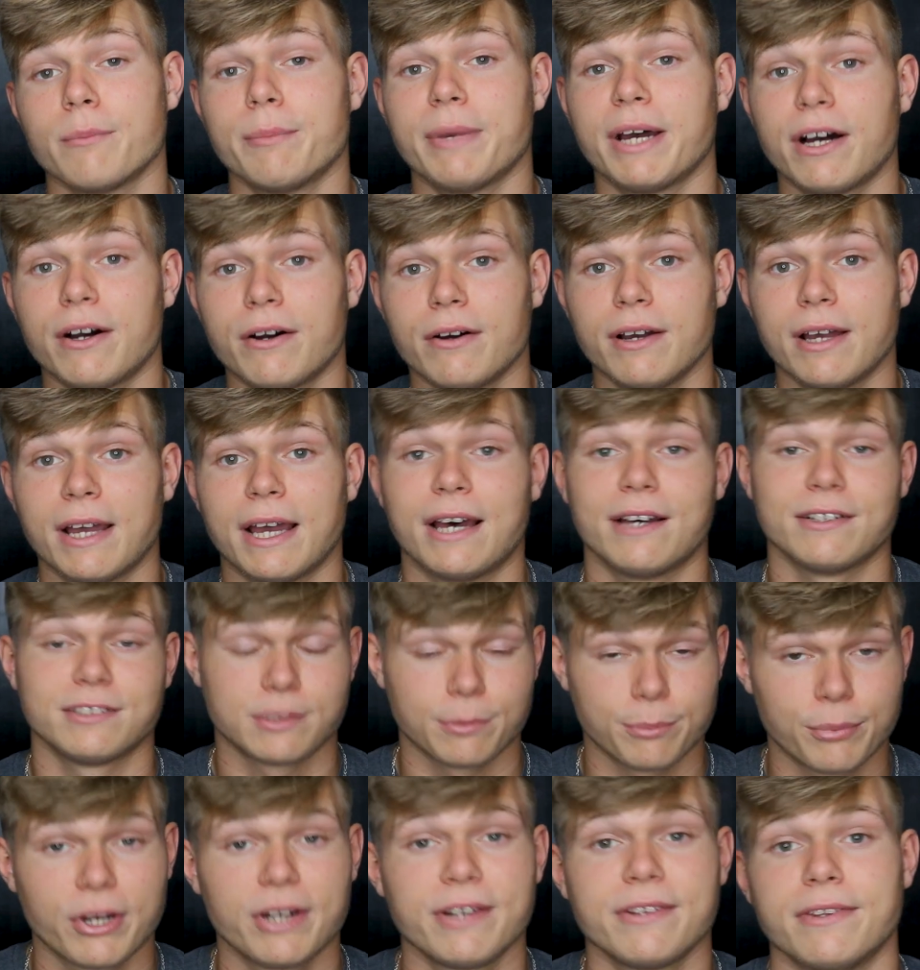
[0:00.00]
about how to
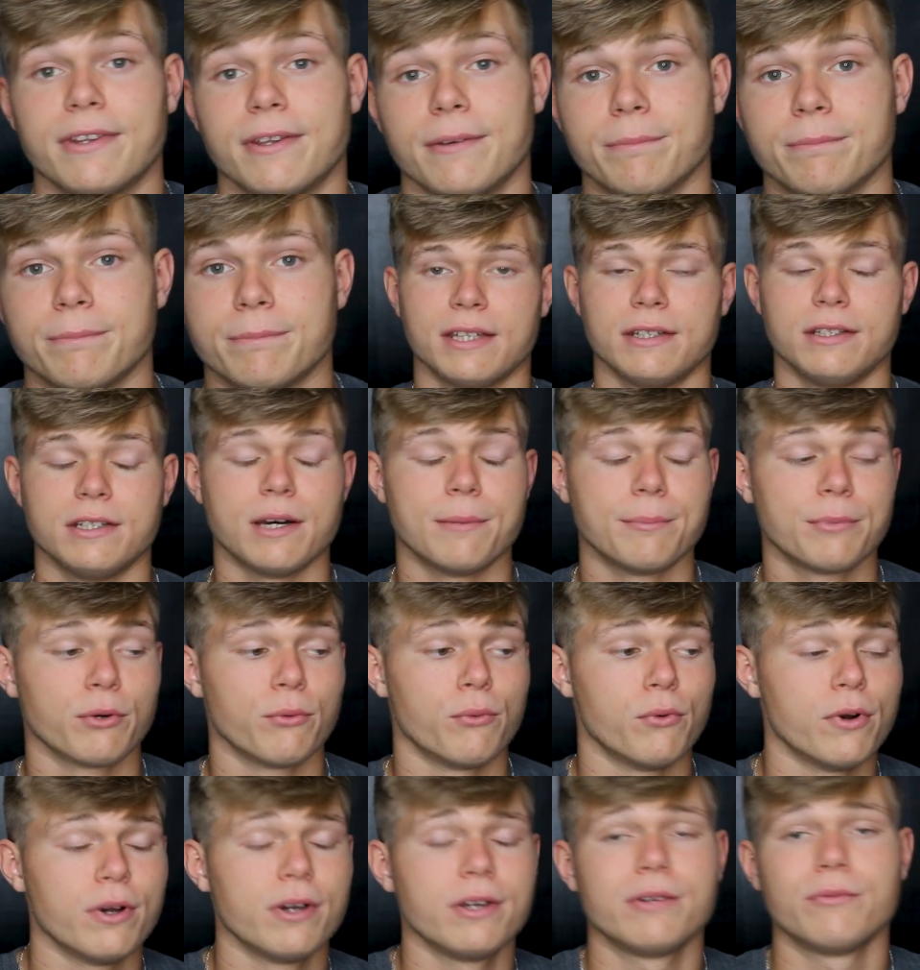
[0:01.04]
break them. Number
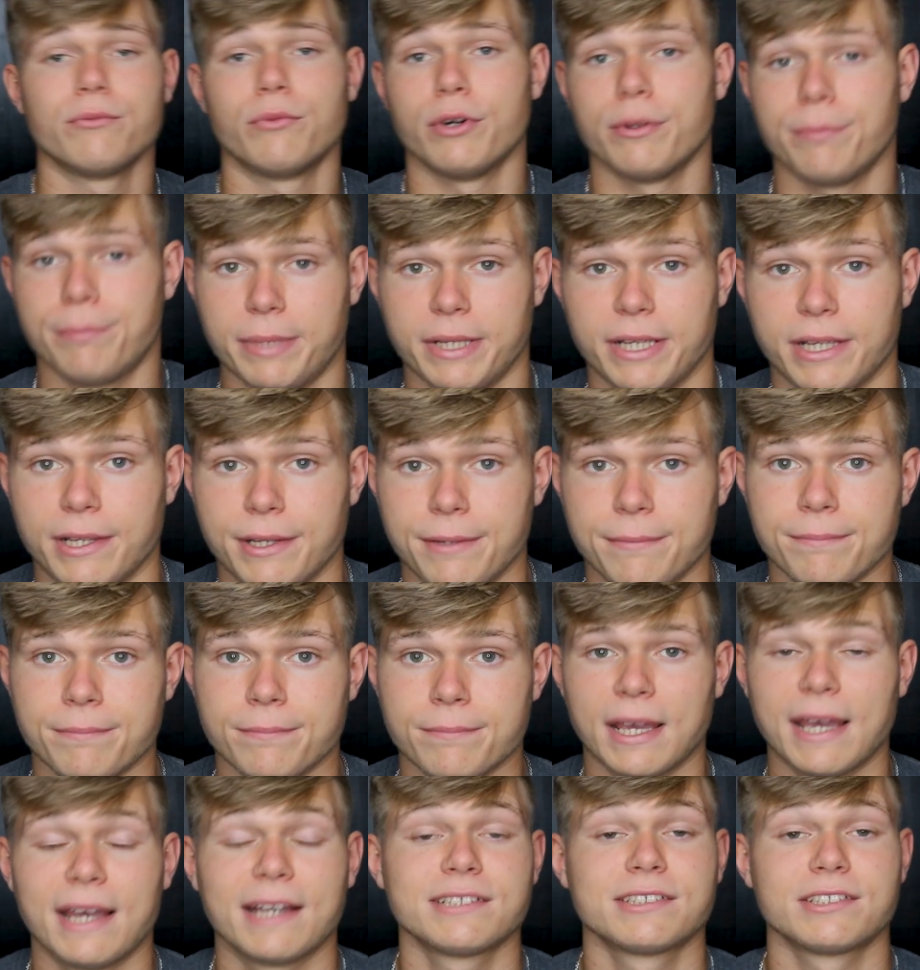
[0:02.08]
one would be
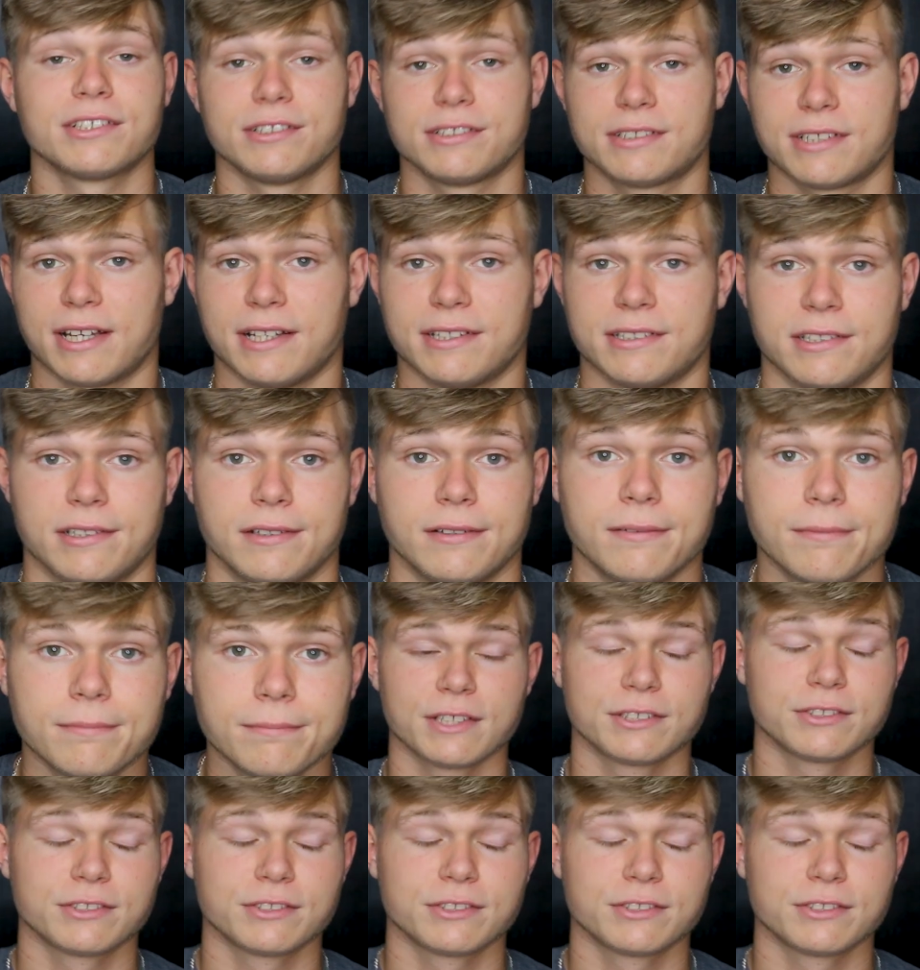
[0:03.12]
exercising.